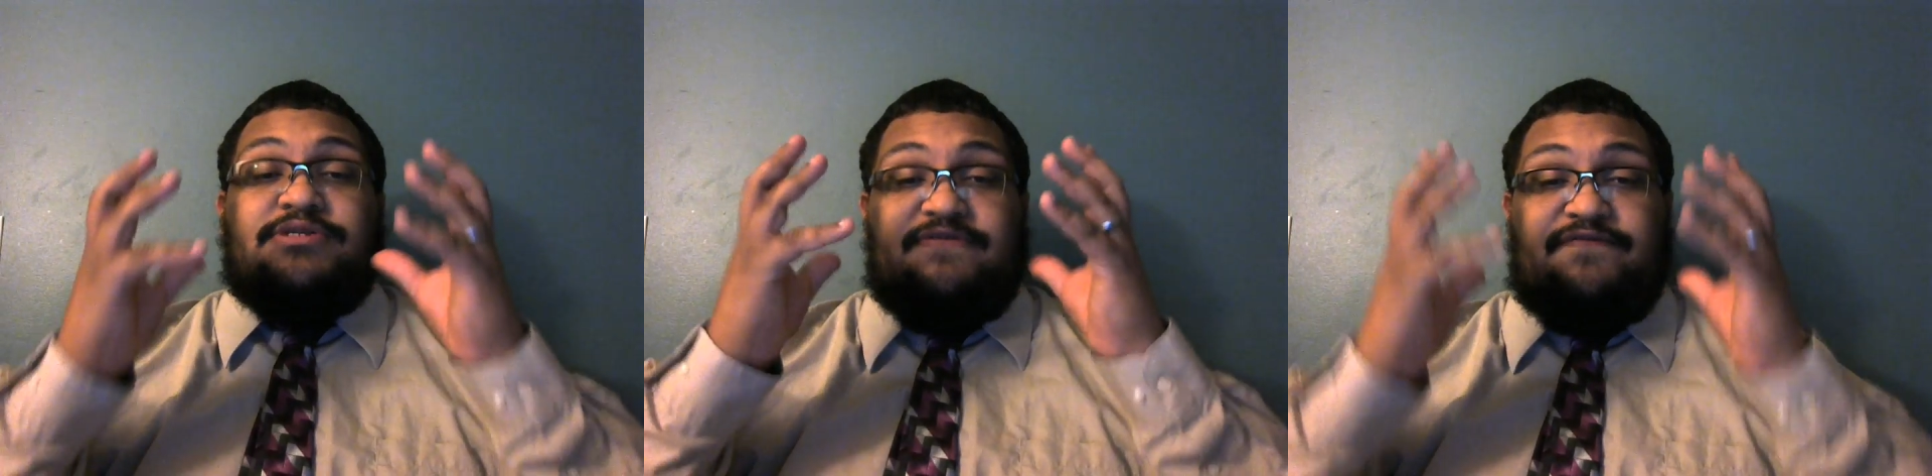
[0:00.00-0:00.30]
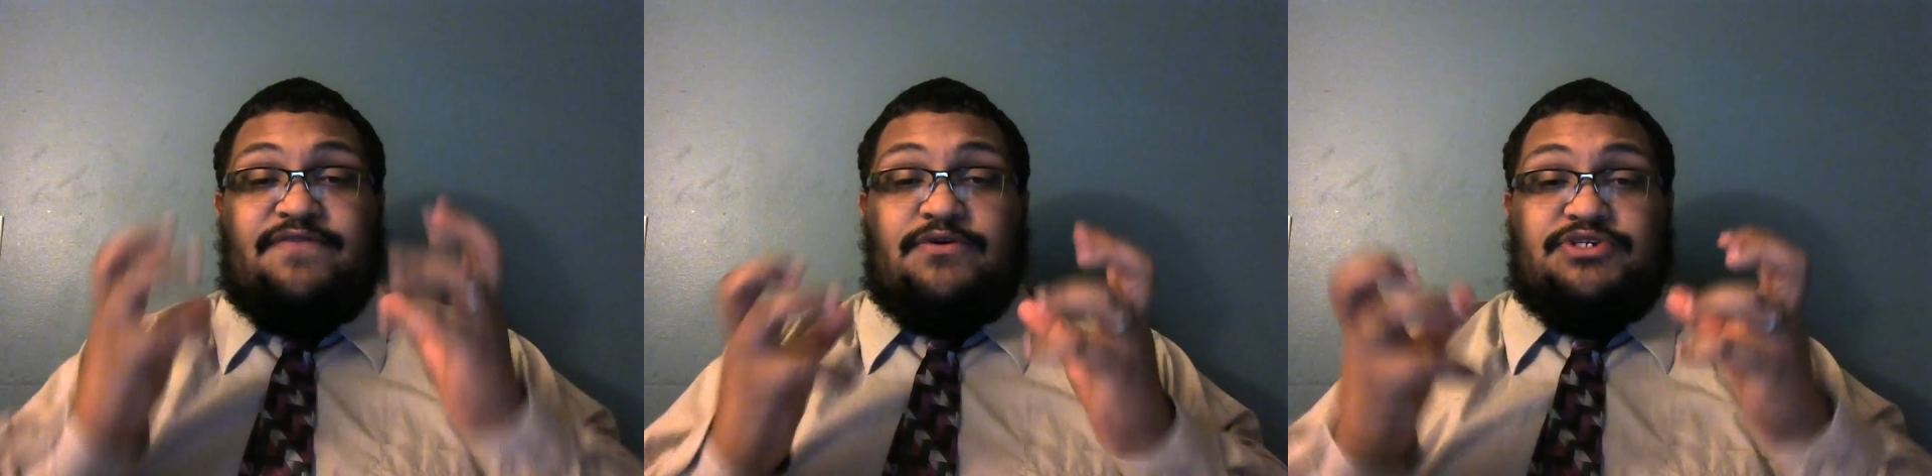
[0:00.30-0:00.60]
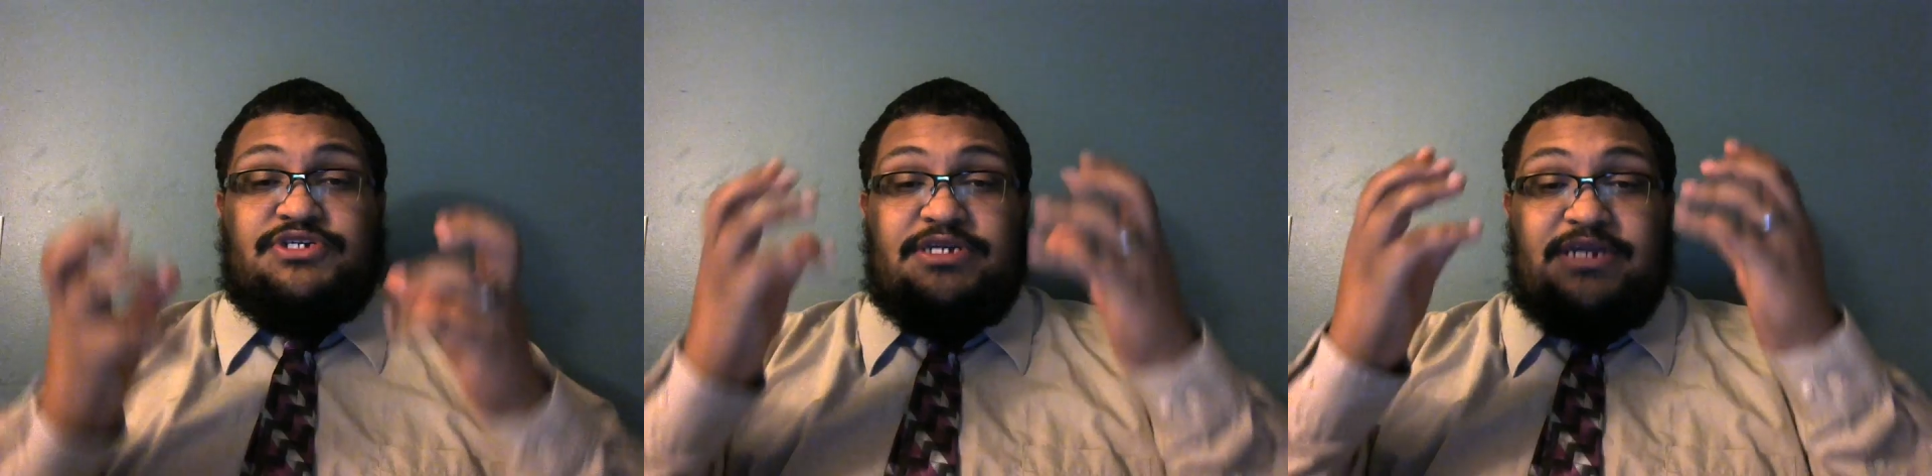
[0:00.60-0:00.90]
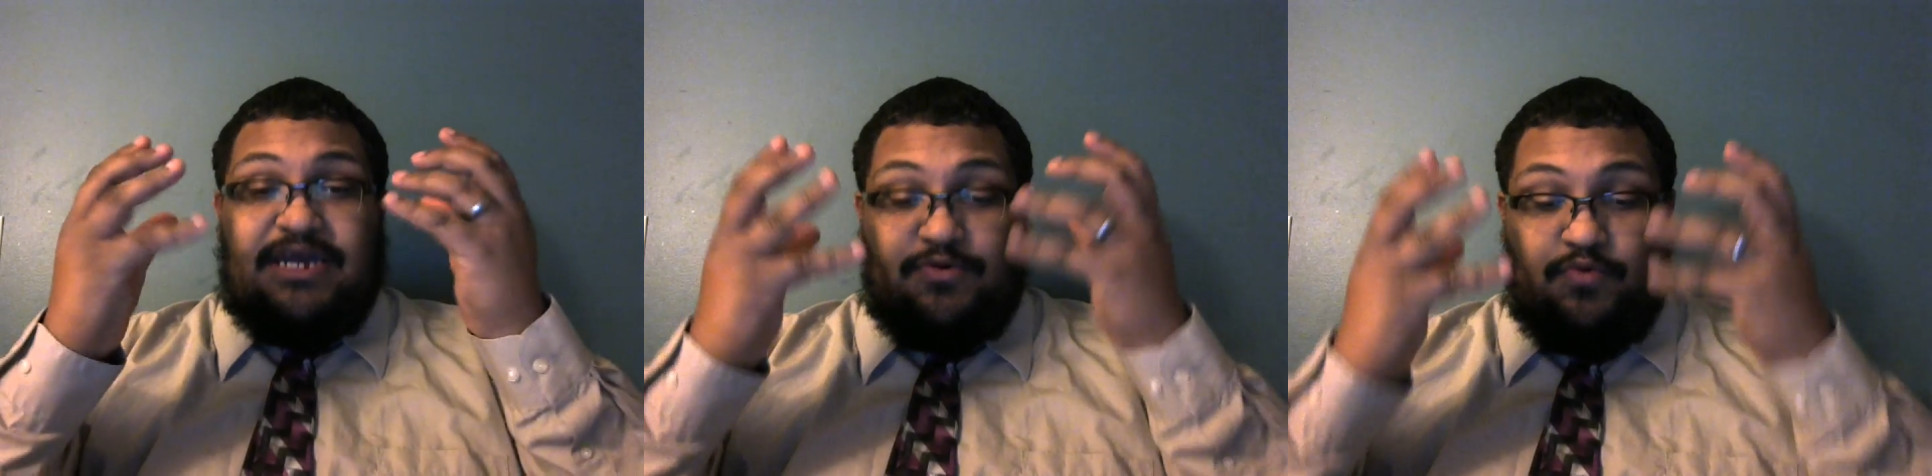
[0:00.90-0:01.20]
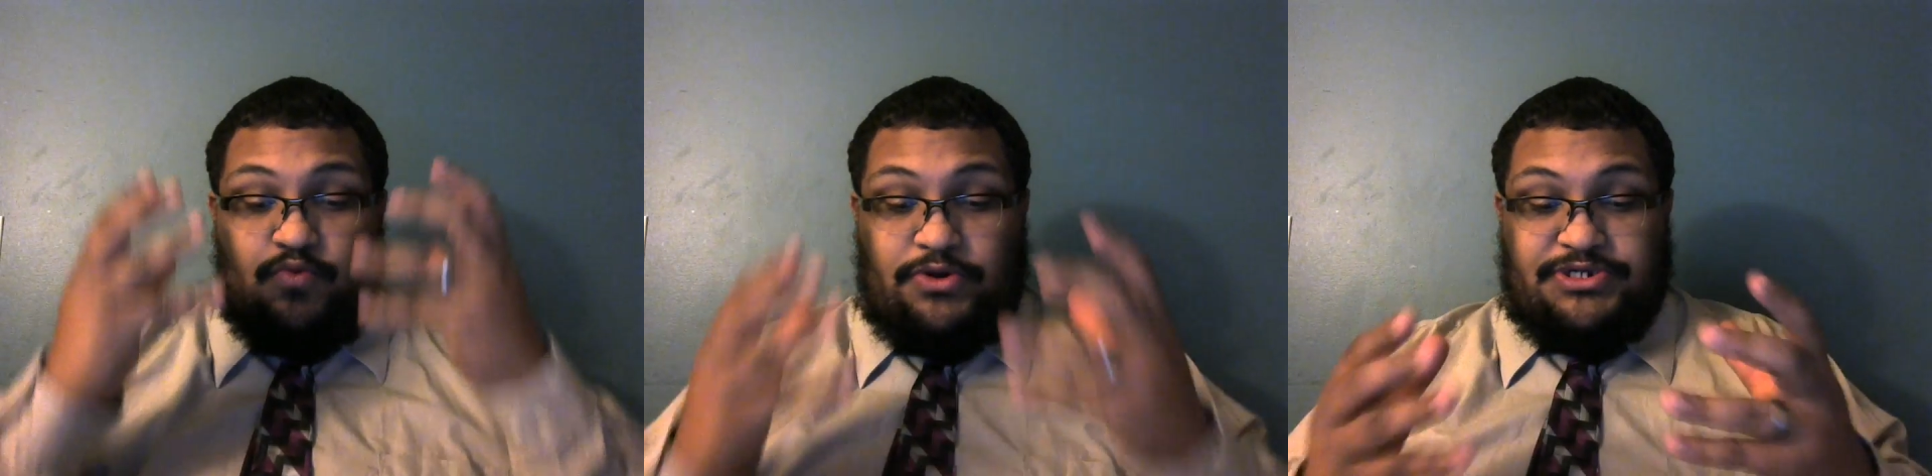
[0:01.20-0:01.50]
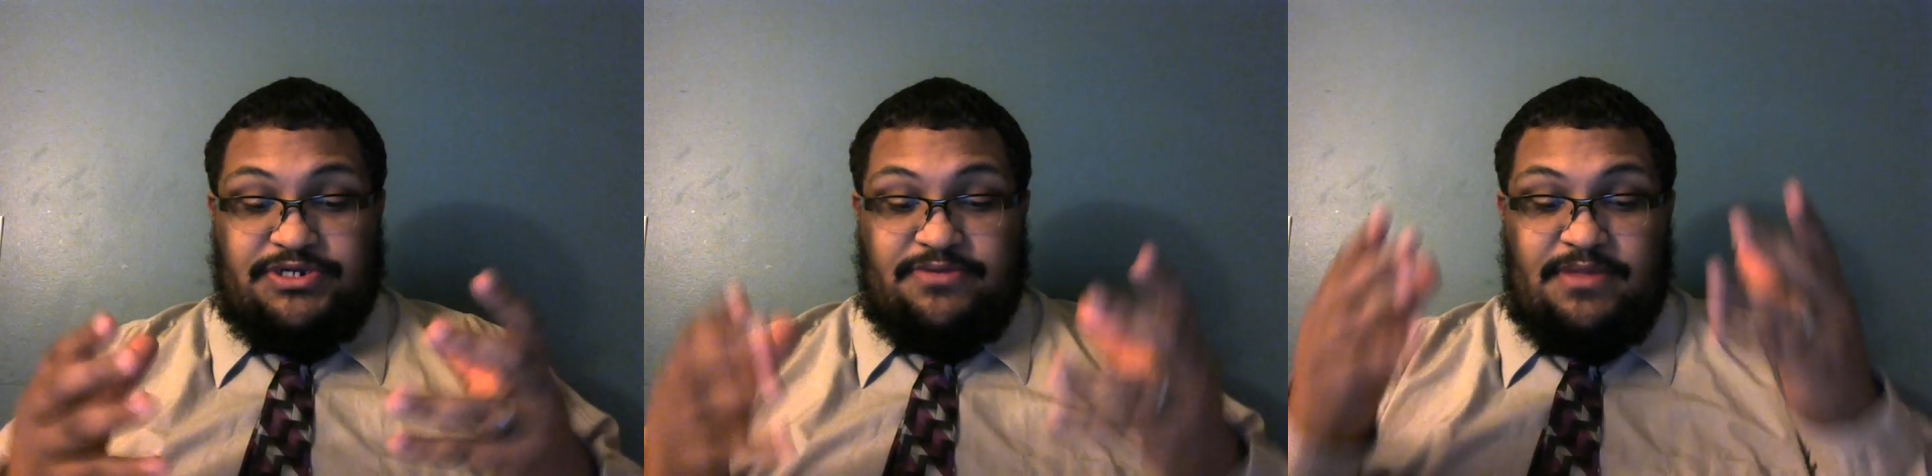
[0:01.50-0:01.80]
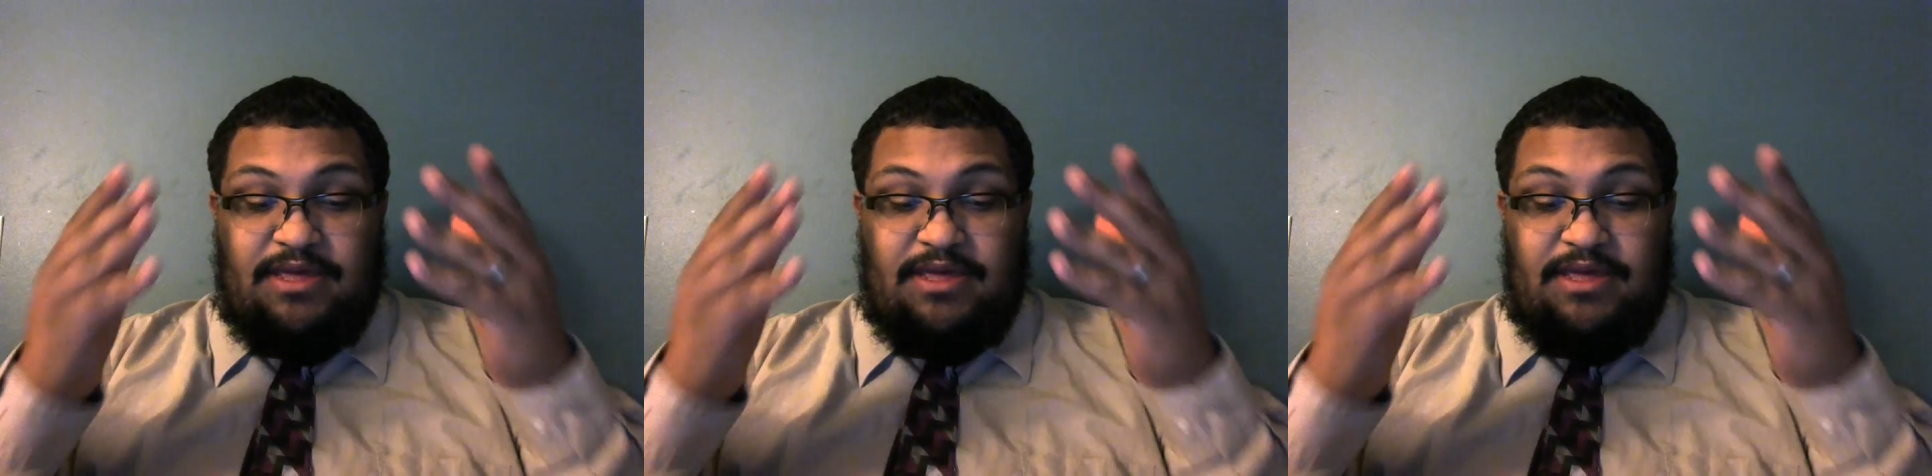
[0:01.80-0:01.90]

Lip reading: devotion and worship.